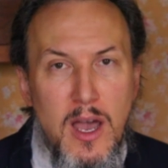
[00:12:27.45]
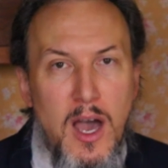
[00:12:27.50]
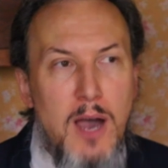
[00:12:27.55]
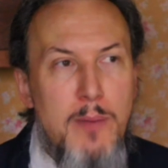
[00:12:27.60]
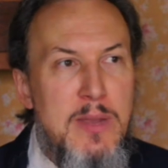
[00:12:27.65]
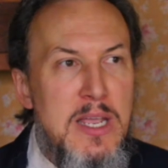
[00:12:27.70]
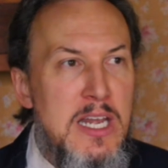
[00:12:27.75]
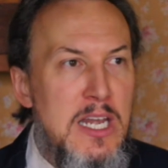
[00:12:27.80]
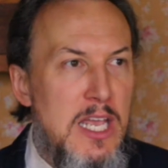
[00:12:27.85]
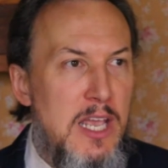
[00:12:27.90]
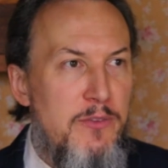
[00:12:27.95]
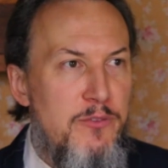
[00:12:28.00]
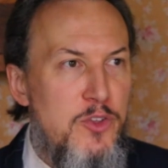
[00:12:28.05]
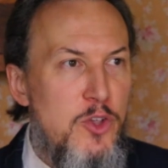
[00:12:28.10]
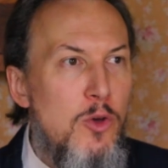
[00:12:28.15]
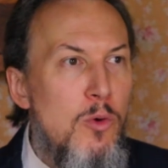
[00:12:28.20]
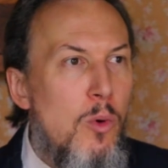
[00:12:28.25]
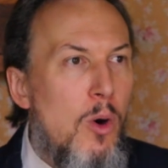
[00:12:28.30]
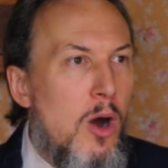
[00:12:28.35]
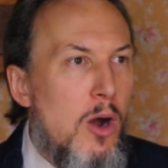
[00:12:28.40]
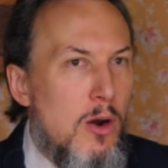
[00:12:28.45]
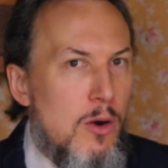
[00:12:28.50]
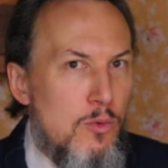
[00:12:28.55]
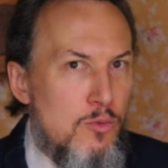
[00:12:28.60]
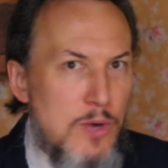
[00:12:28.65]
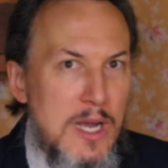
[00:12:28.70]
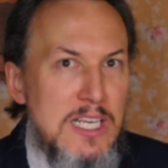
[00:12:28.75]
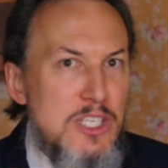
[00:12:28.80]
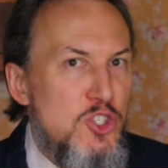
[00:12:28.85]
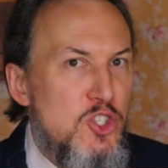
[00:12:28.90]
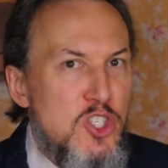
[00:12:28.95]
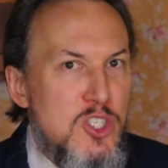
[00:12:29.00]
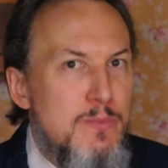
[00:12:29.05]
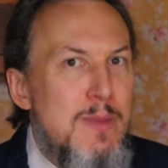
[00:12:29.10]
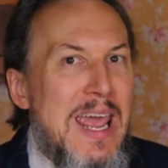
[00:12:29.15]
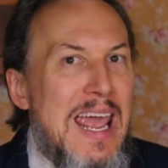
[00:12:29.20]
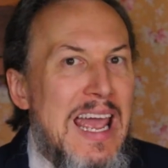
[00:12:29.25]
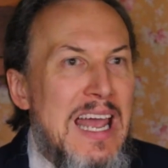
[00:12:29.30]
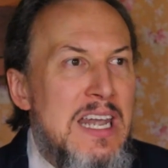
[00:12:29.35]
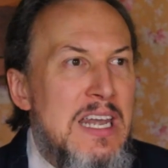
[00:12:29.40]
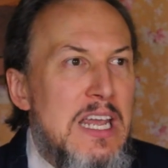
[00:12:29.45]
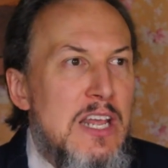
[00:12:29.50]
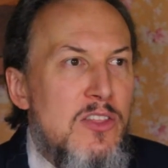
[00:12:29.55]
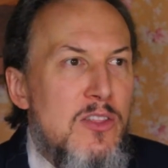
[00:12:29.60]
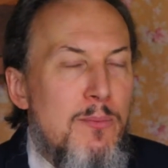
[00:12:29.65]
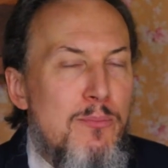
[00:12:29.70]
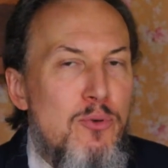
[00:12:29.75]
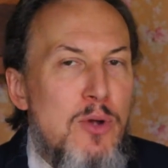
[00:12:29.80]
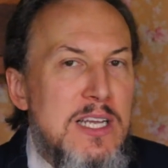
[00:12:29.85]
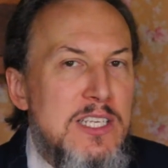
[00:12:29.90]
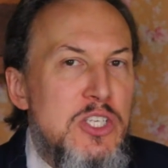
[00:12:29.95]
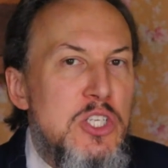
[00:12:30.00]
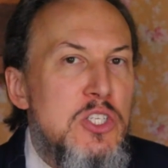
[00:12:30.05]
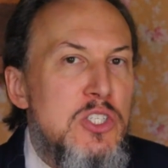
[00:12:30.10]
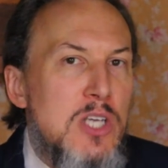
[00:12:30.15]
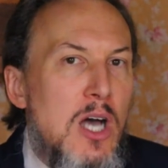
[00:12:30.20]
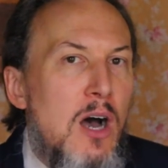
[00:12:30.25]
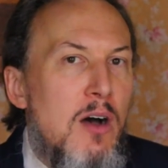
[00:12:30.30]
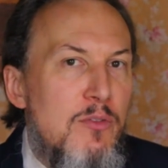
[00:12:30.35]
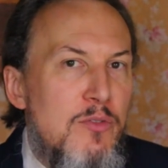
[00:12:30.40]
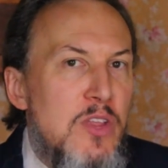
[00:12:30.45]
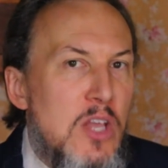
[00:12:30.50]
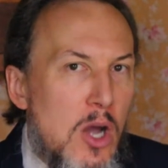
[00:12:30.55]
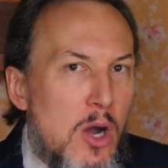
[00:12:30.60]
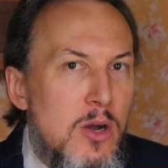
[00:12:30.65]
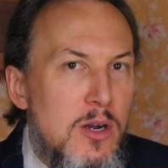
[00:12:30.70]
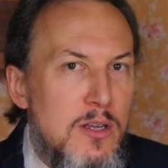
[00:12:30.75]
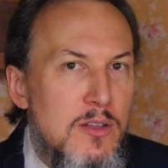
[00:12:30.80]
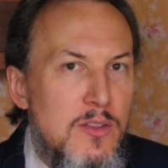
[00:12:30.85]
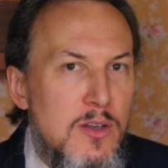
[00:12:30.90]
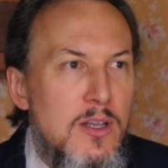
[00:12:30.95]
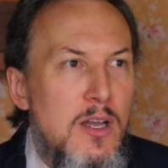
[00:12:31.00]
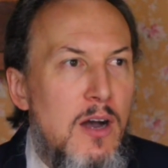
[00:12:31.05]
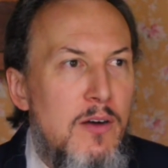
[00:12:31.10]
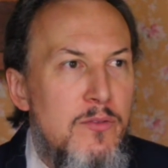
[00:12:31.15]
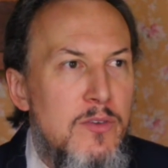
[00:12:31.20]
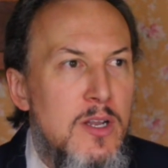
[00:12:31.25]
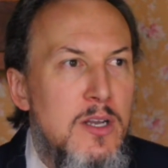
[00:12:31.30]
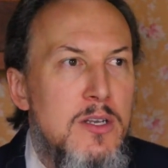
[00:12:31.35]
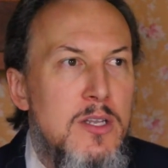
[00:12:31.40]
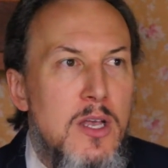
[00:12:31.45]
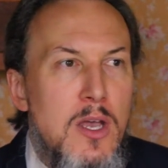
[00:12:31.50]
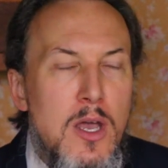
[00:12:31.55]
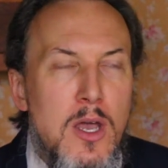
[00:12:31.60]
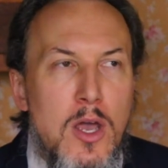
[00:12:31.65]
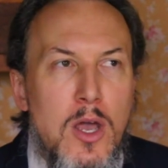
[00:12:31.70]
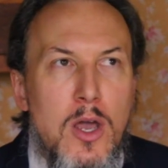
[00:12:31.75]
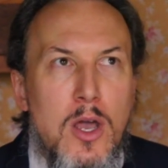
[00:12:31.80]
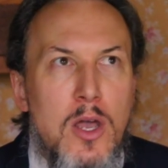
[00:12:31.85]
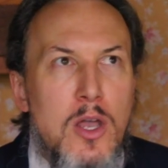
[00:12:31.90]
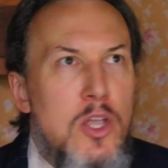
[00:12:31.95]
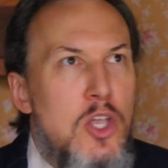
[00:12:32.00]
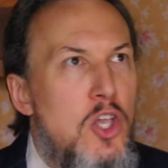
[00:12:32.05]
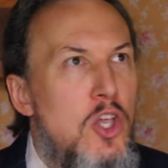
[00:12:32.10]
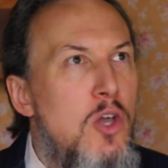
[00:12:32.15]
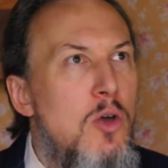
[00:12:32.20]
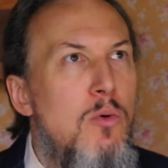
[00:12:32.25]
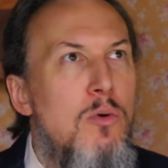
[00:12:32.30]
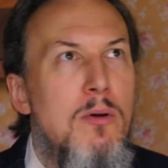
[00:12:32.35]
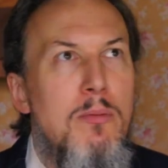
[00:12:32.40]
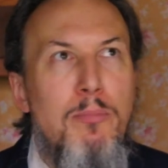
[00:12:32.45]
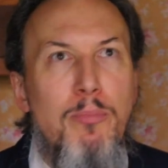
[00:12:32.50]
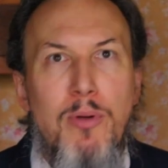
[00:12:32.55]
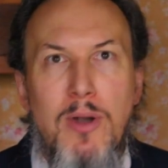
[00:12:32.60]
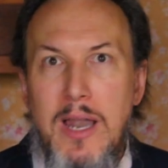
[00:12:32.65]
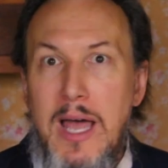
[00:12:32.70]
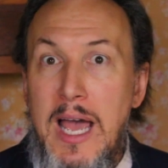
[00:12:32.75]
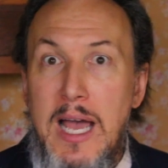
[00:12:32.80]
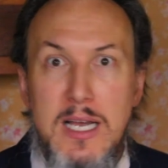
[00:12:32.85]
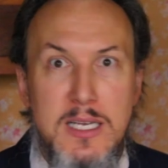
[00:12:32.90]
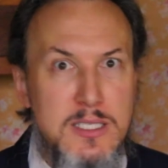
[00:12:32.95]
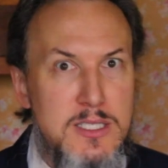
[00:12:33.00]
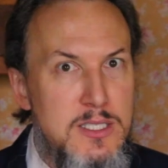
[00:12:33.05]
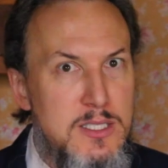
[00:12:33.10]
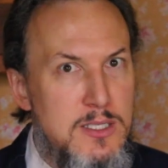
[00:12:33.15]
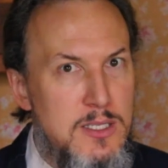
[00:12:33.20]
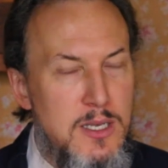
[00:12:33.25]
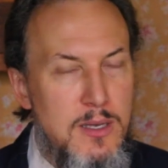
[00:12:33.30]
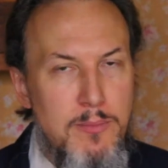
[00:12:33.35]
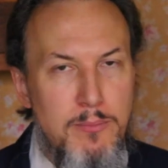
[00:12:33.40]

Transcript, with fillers: I mean, if you are a righteous man in the presence of the Ark of the Covenant, you were blessed.